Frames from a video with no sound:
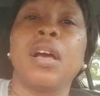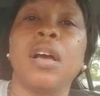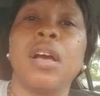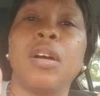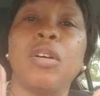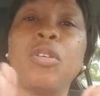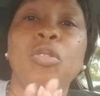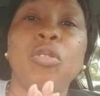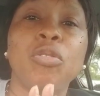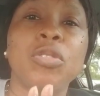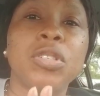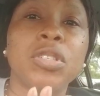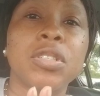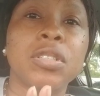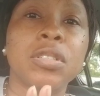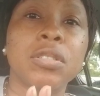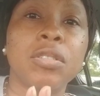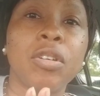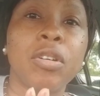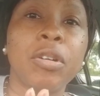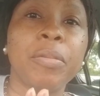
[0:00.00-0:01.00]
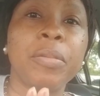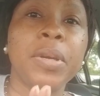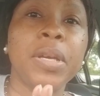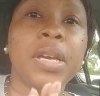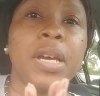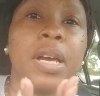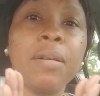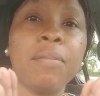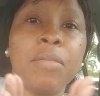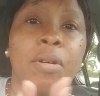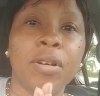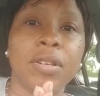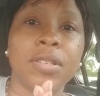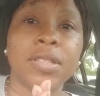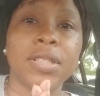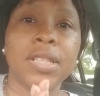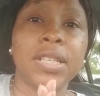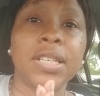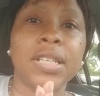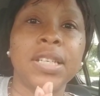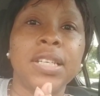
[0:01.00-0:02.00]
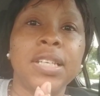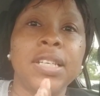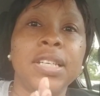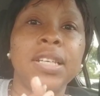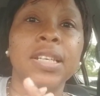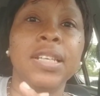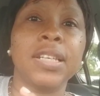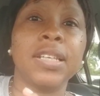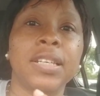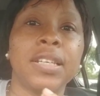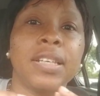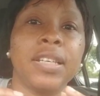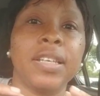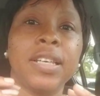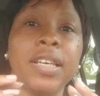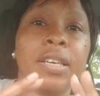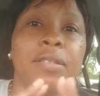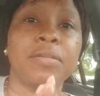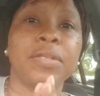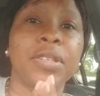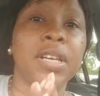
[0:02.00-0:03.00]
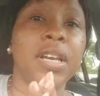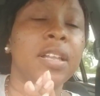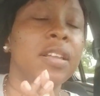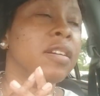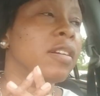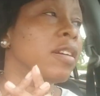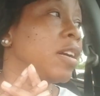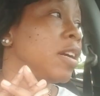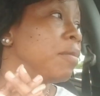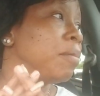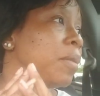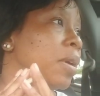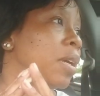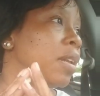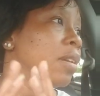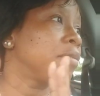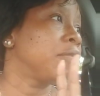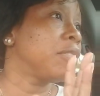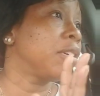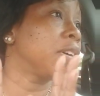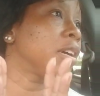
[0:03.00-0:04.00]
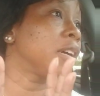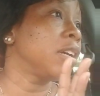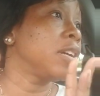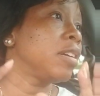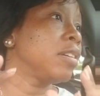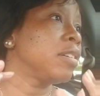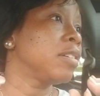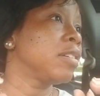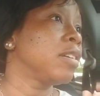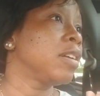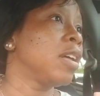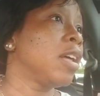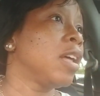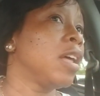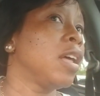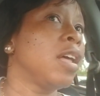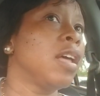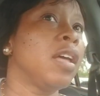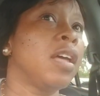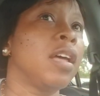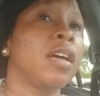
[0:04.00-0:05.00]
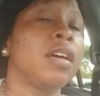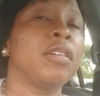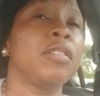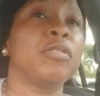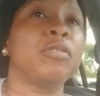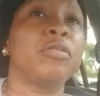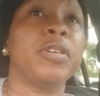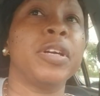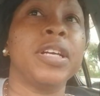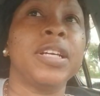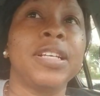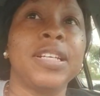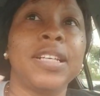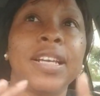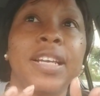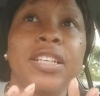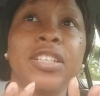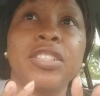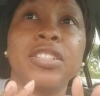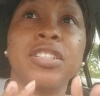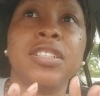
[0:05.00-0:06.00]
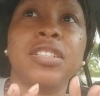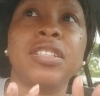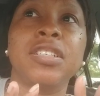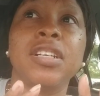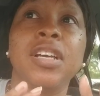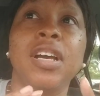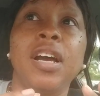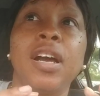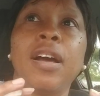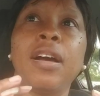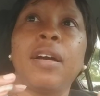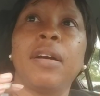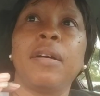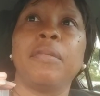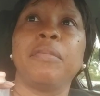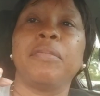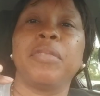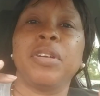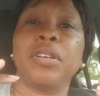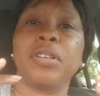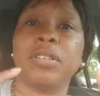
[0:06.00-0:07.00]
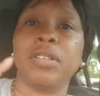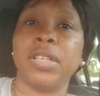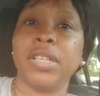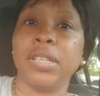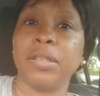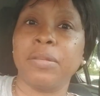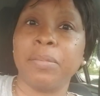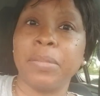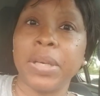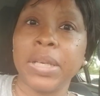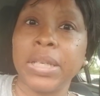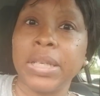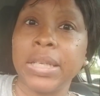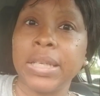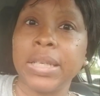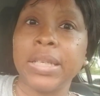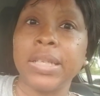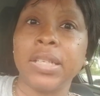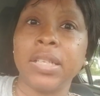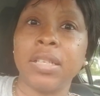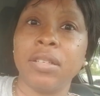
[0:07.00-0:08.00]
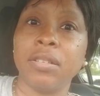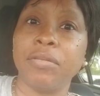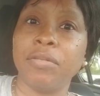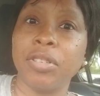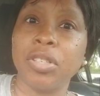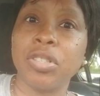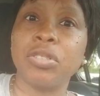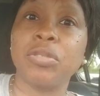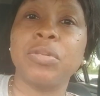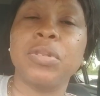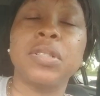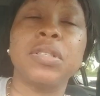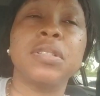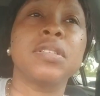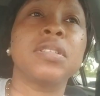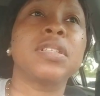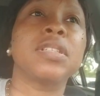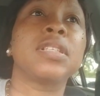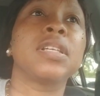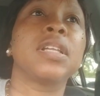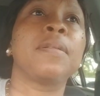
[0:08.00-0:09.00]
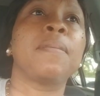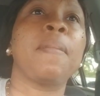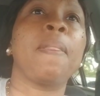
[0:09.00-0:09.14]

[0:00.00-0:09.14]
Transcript: Coach Stormy and Bawse Lady came together and made a very great connection. They're like-minded individuals.